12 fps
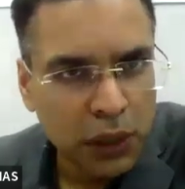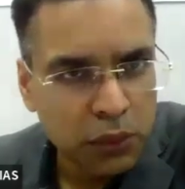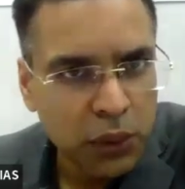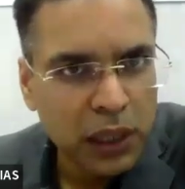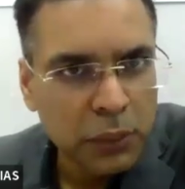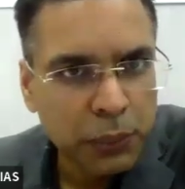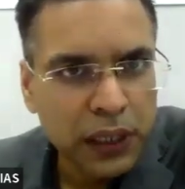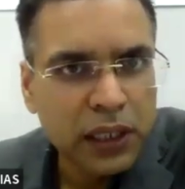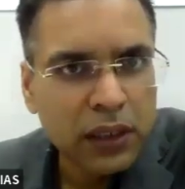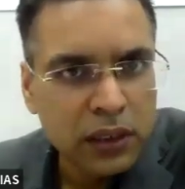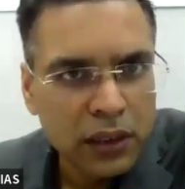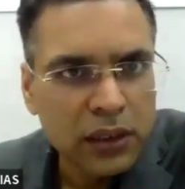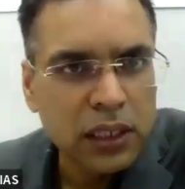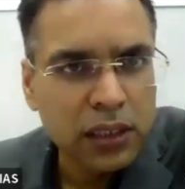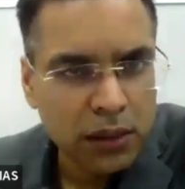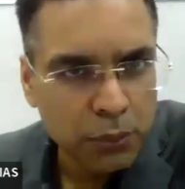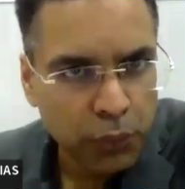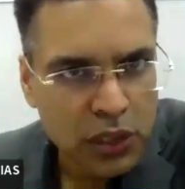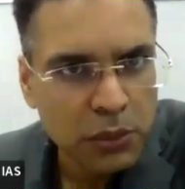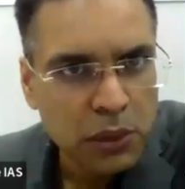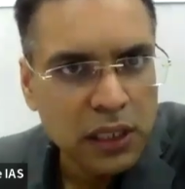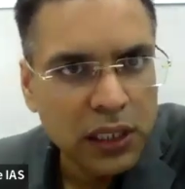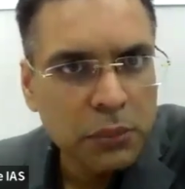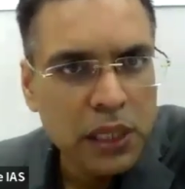number will repeat. That is a
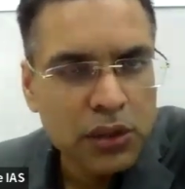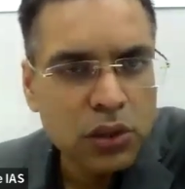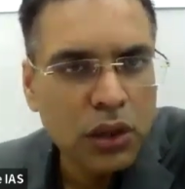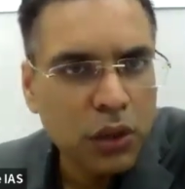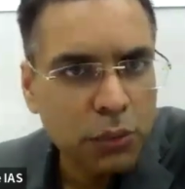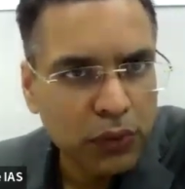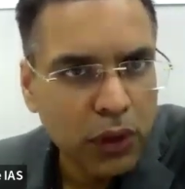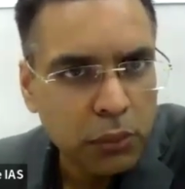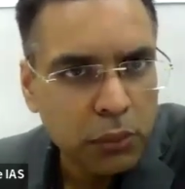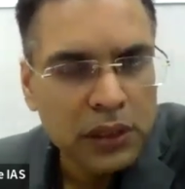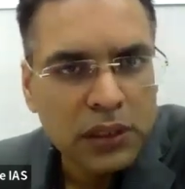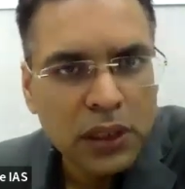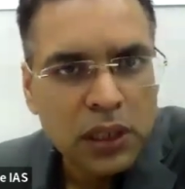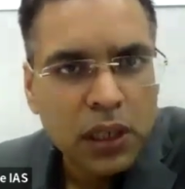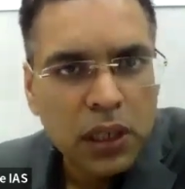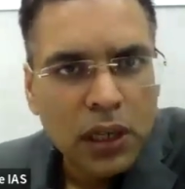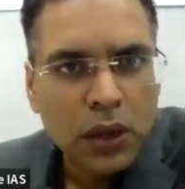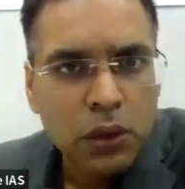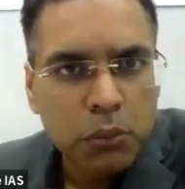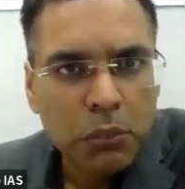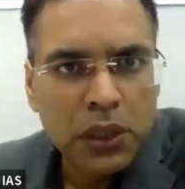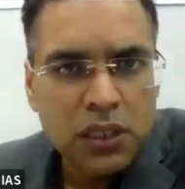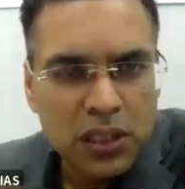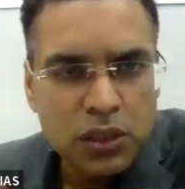possibility based on your performance.
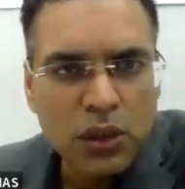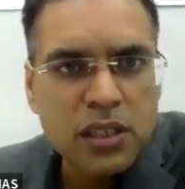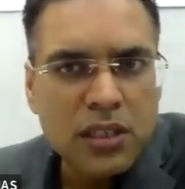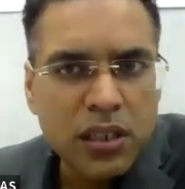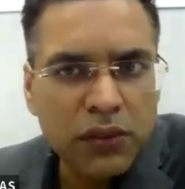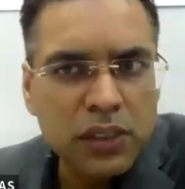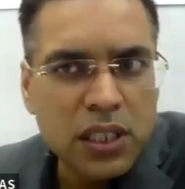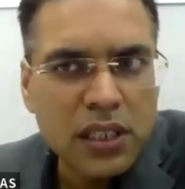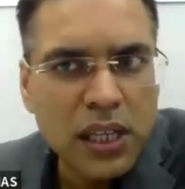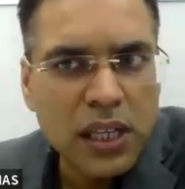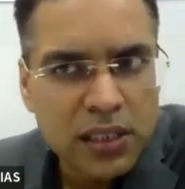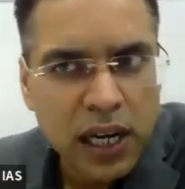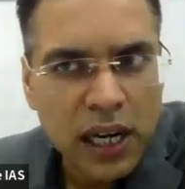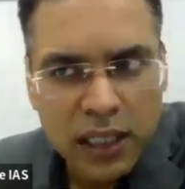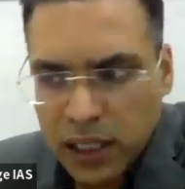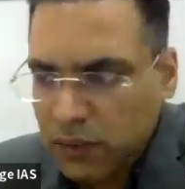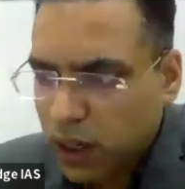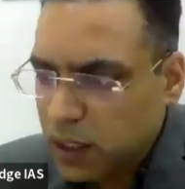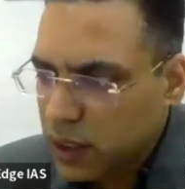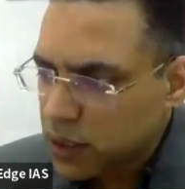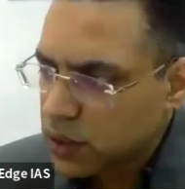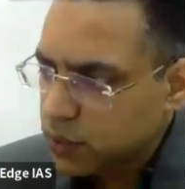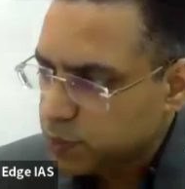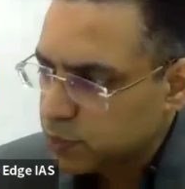But since you're in services, that is added
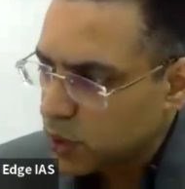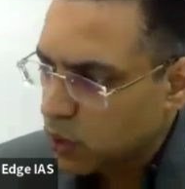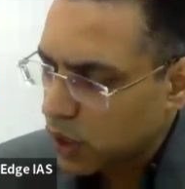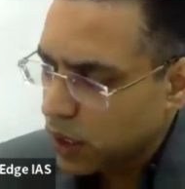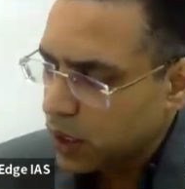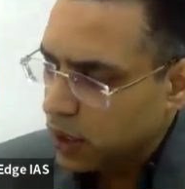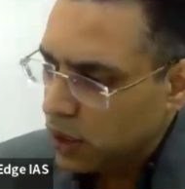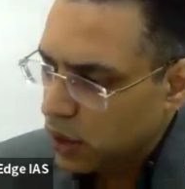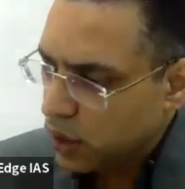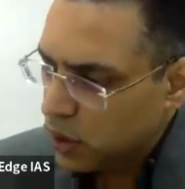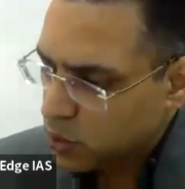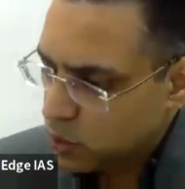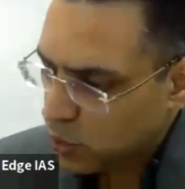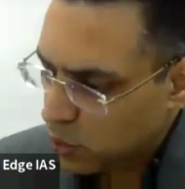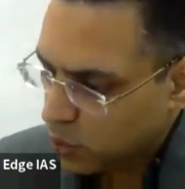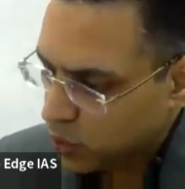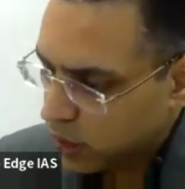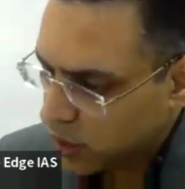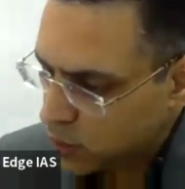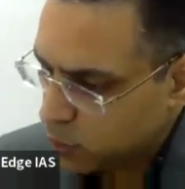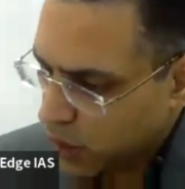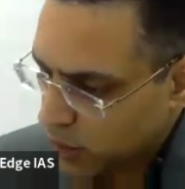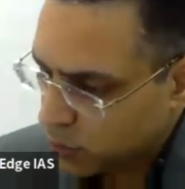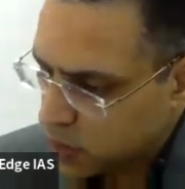advantage. Okay. So that is
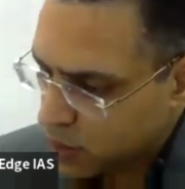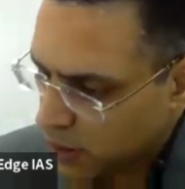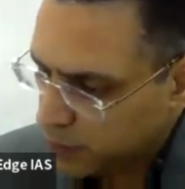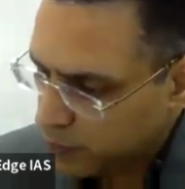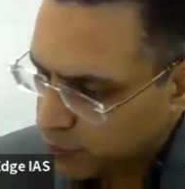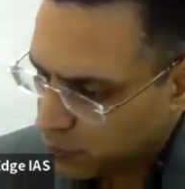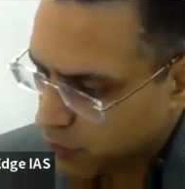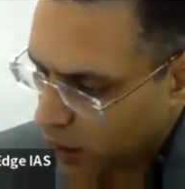what I would say.